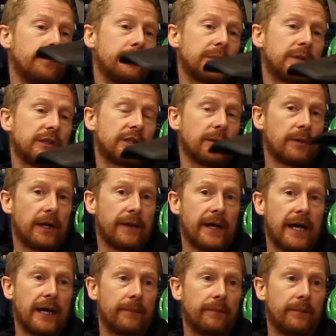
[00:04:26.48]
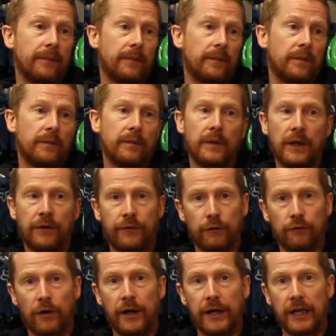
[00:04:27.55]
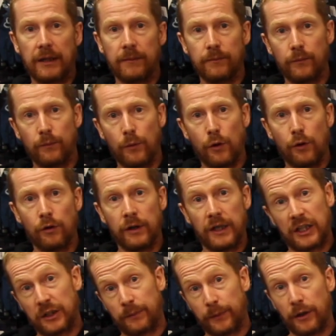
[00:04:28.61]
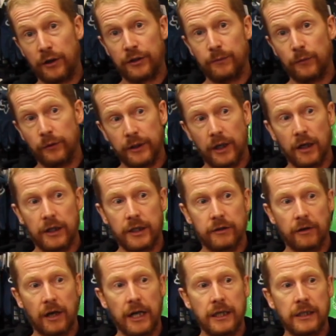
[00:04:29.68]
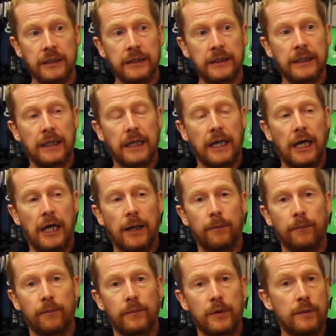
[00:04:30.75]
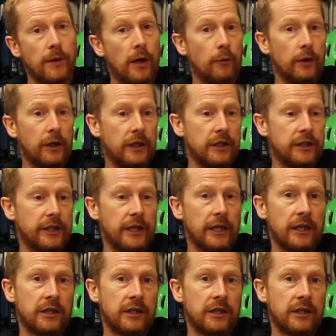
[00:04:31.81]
So something like that, if you're riding more exposed, more gnarly terrain, you might want to consider